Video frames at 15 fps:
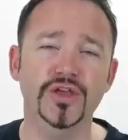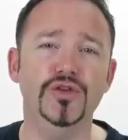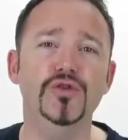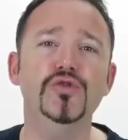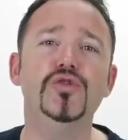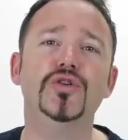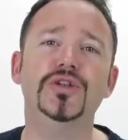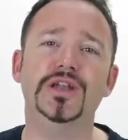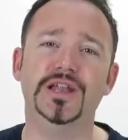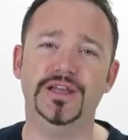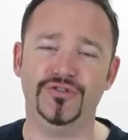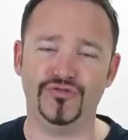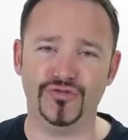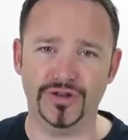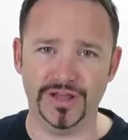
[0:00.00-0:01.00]
You can
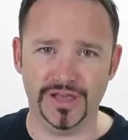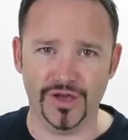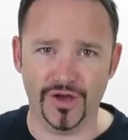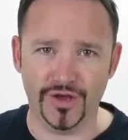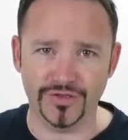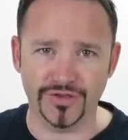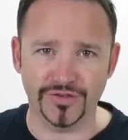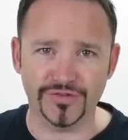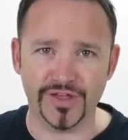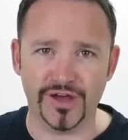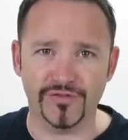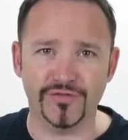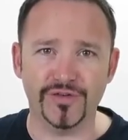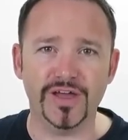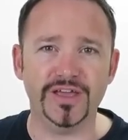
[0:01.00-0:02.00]
literally earn
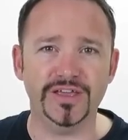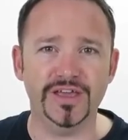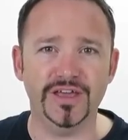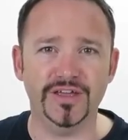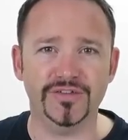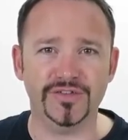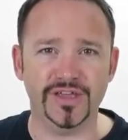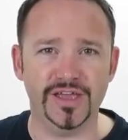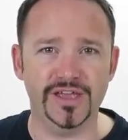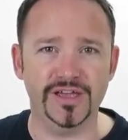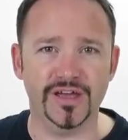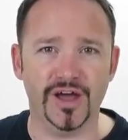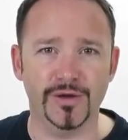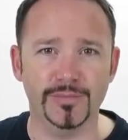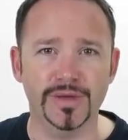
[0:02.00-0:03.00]
yourself a year's
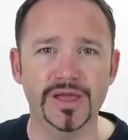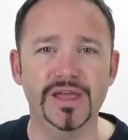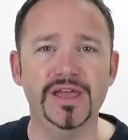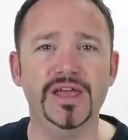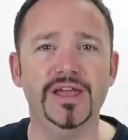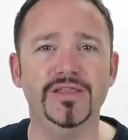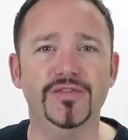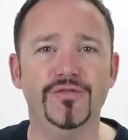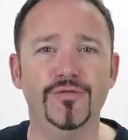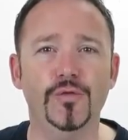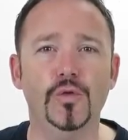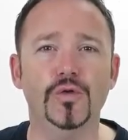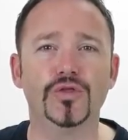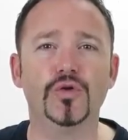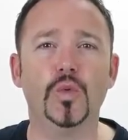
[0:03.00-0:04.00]
income in the
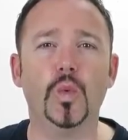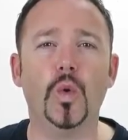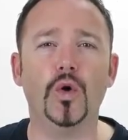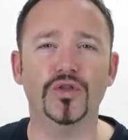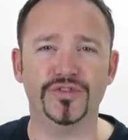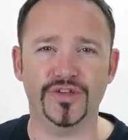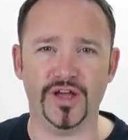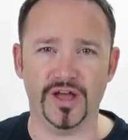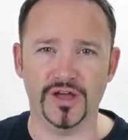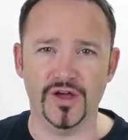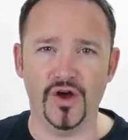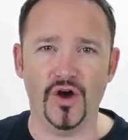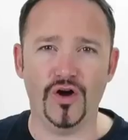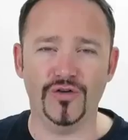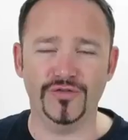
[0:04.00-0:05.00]
fourth quarter
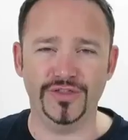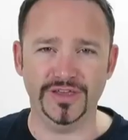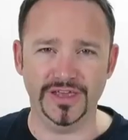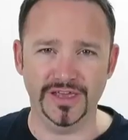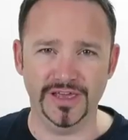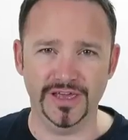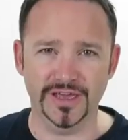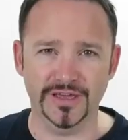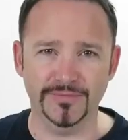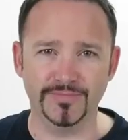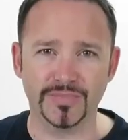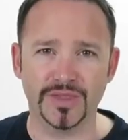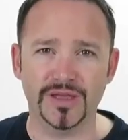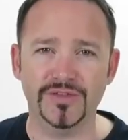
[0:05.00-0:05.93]
of the year.